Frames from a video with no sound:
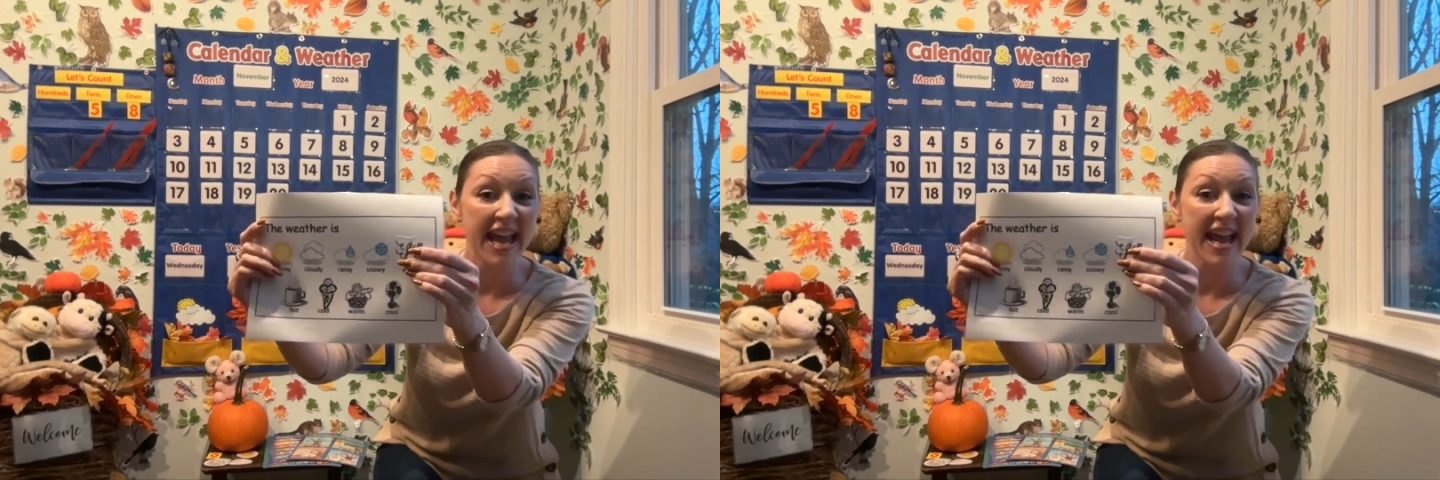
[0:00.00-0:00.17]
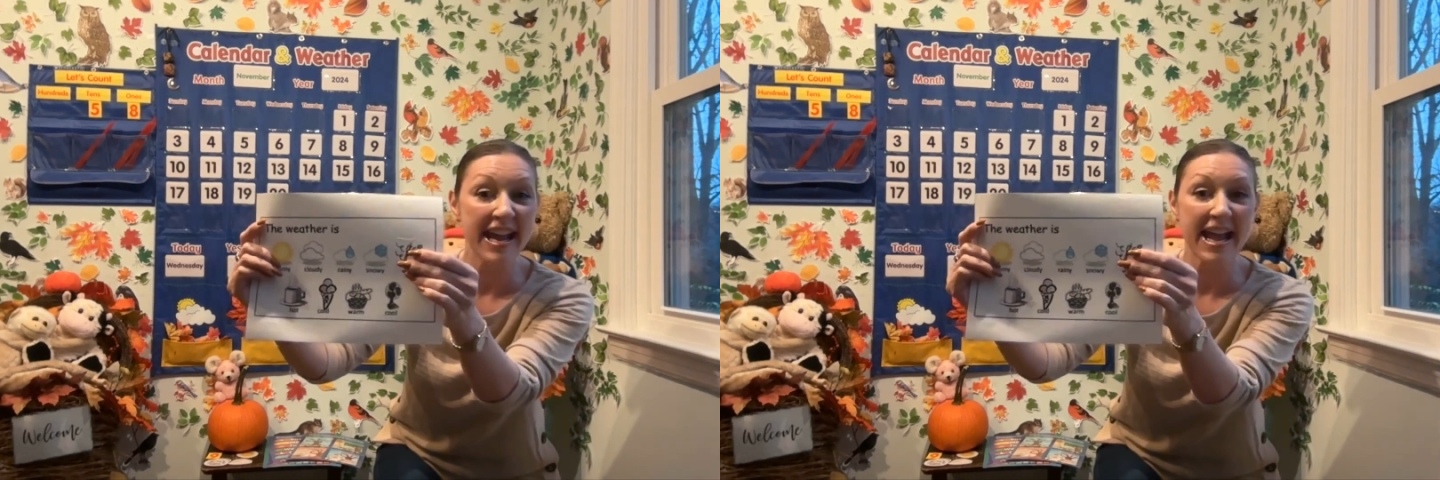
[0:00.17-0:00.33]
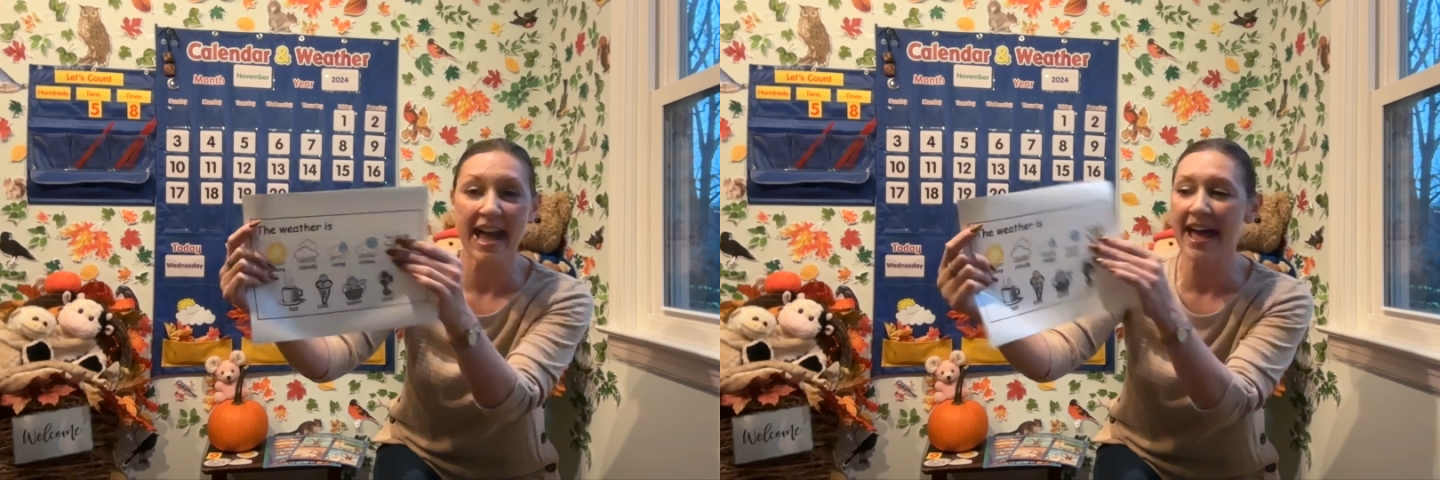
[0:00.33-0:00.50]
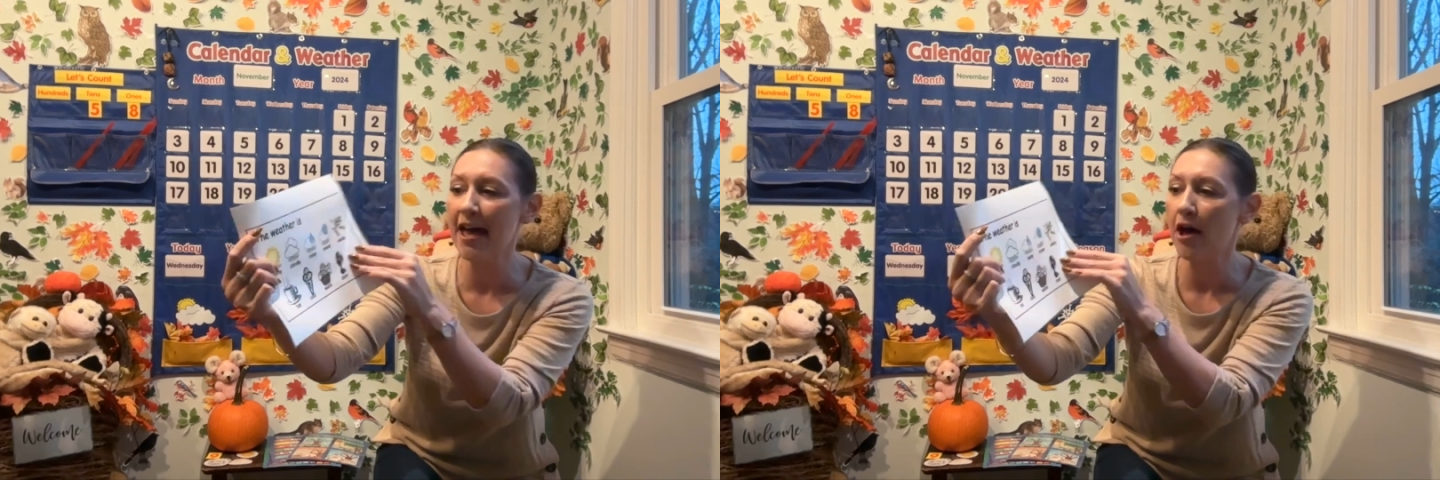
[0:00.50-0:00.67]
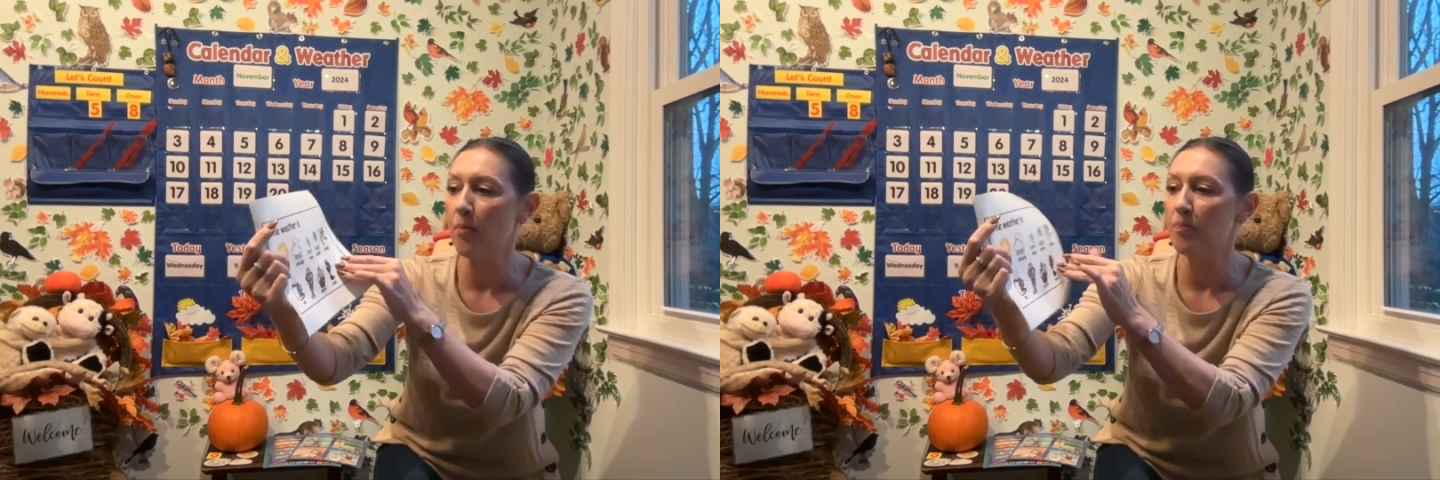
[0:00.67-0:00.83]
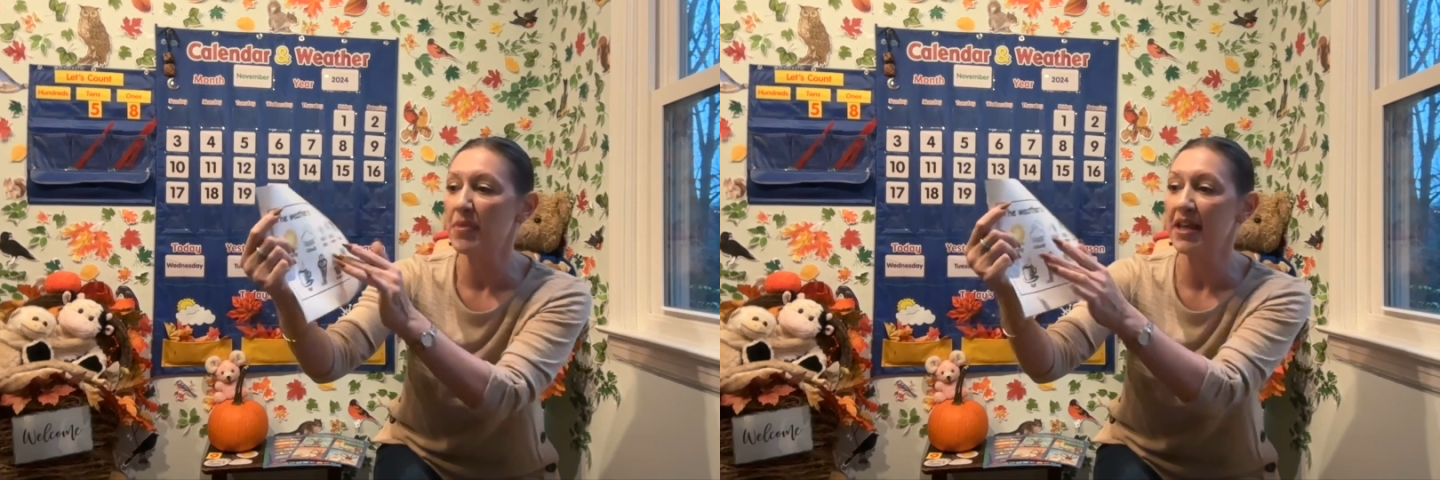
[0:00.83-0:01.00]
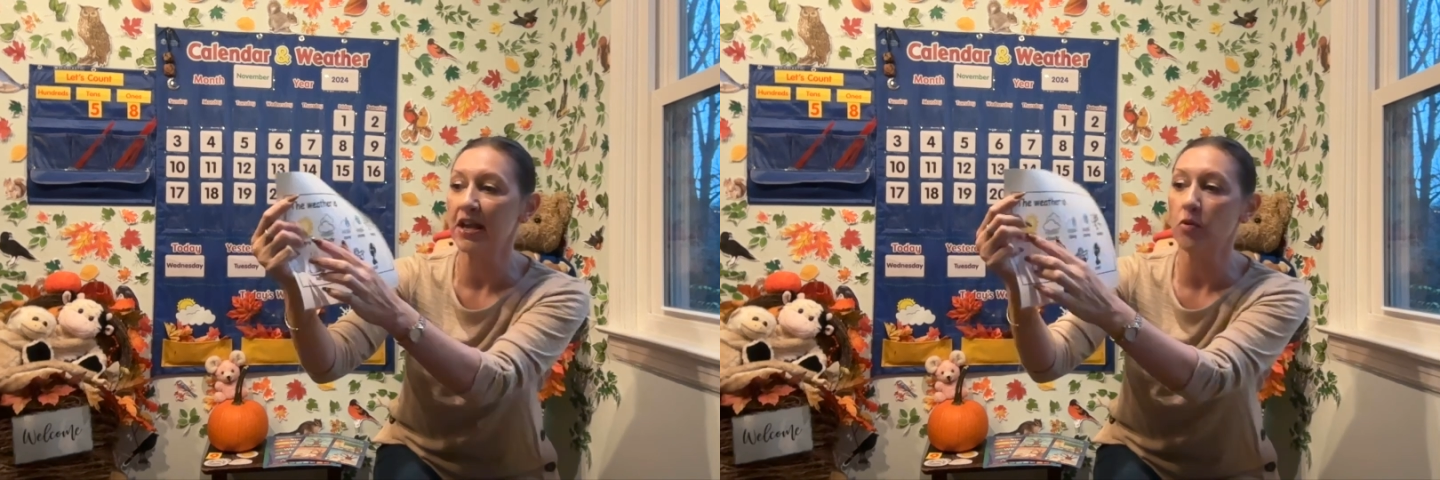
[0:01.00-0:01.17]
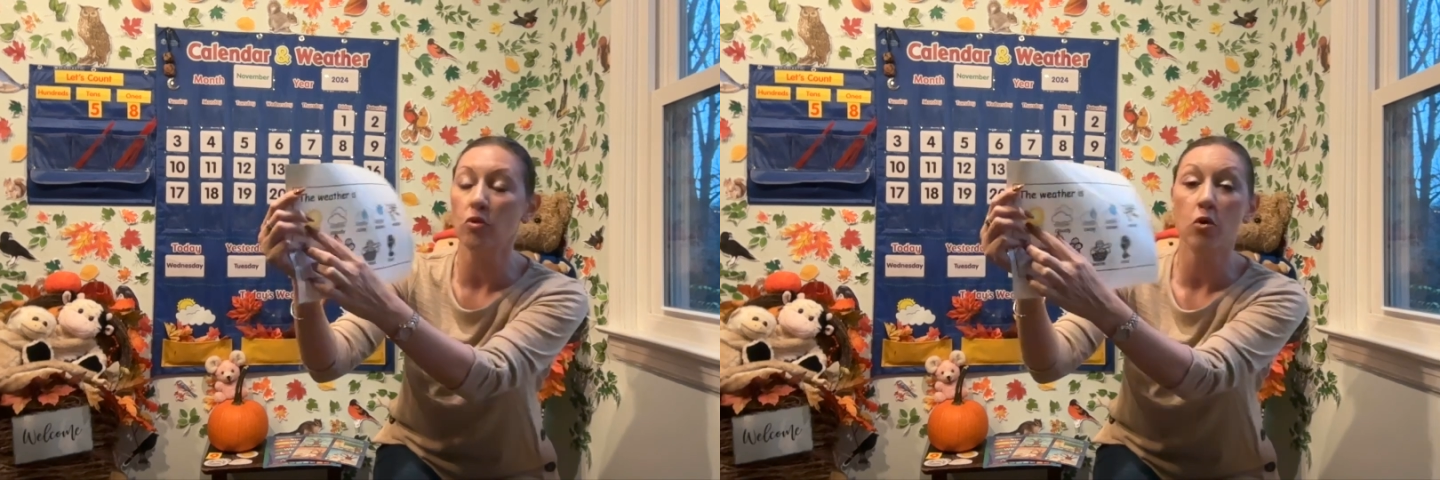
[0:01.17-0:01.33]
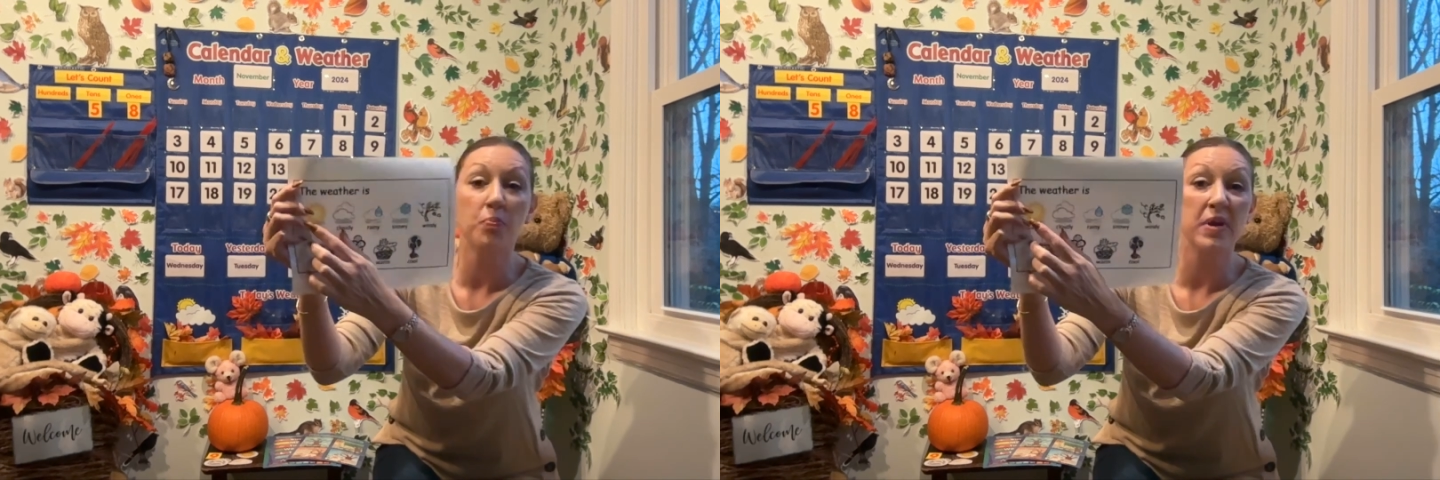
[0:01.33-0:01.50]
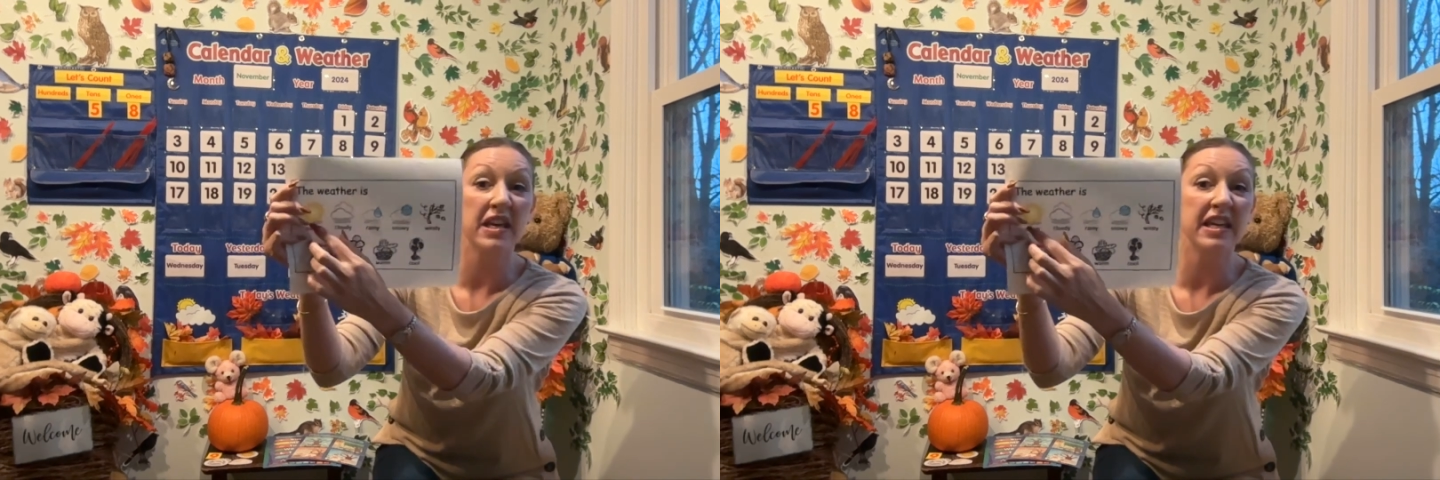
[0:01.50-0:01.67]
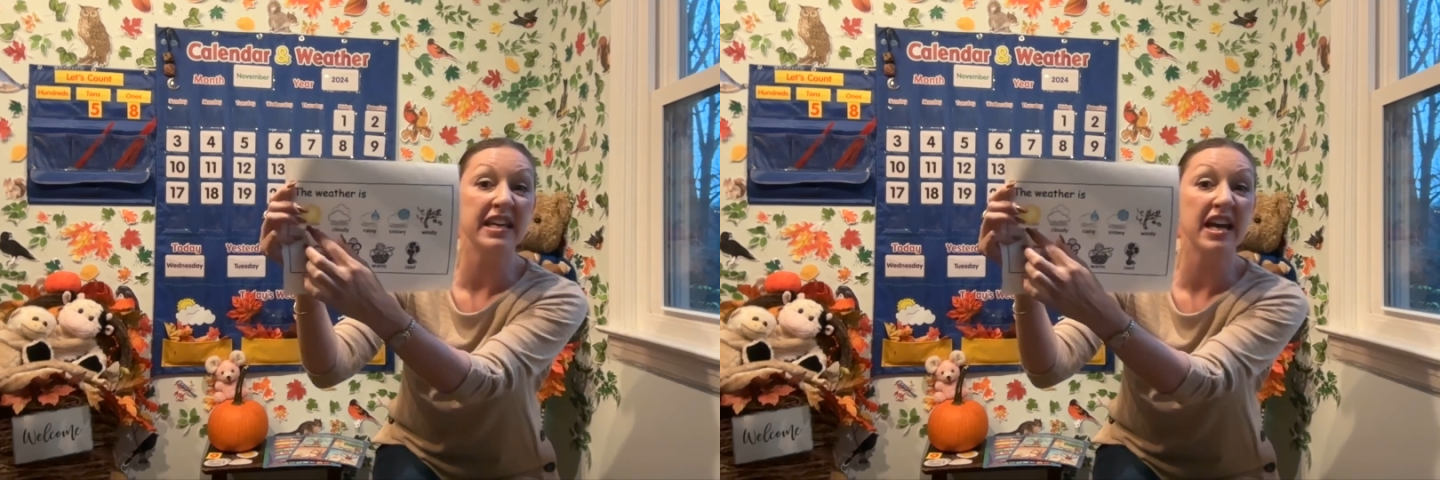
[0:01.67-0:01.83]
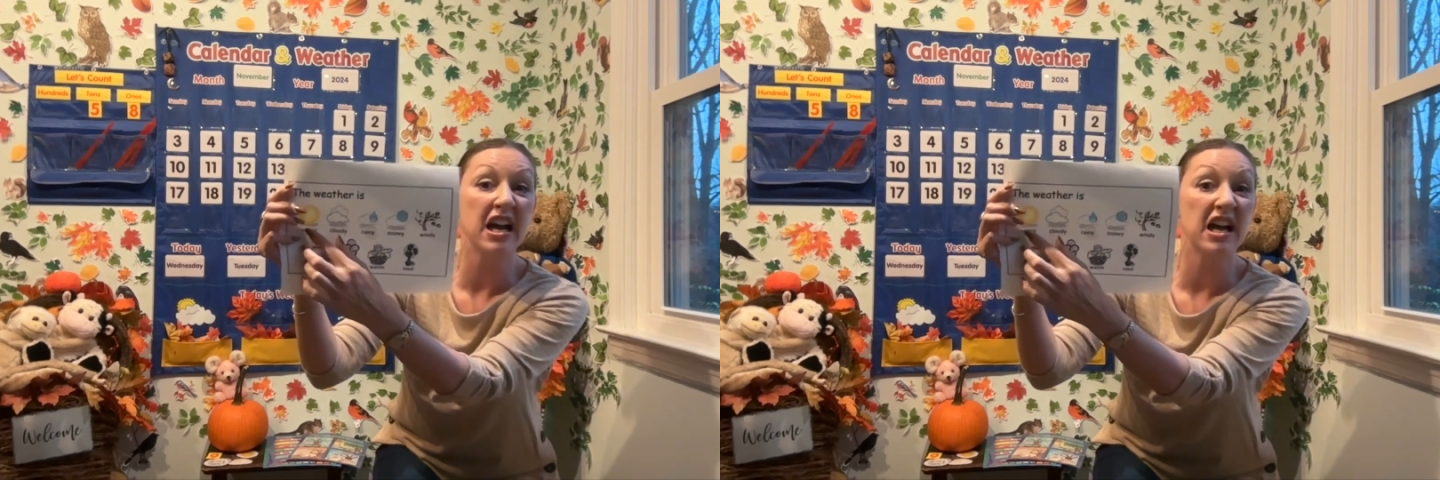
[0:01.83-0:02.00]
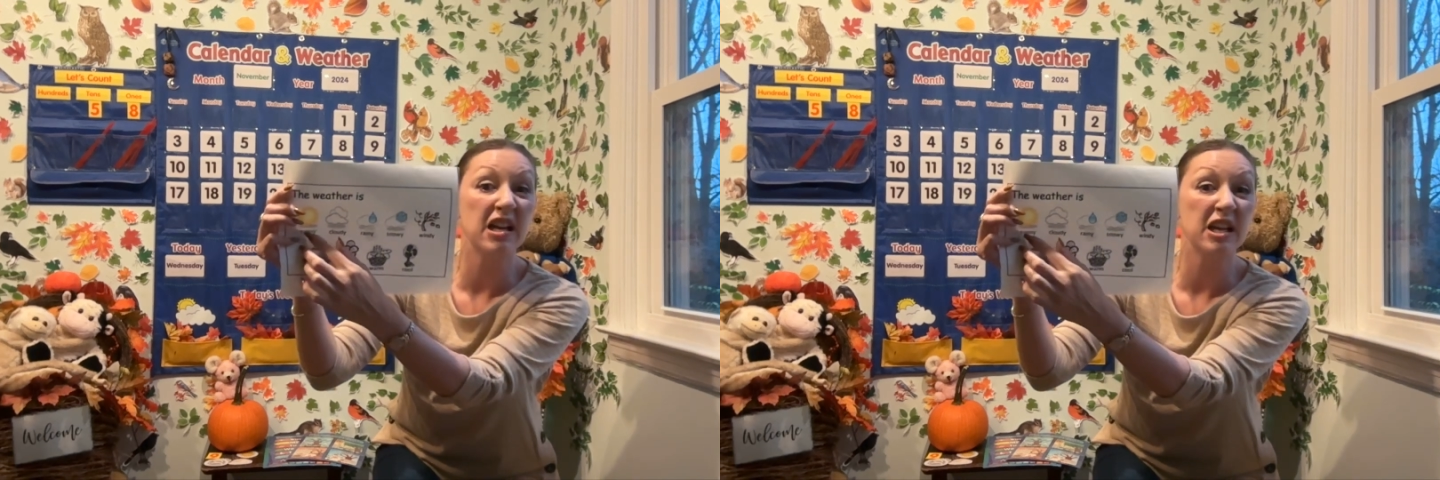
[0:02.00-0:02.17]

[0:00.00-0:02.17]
a.m., it will be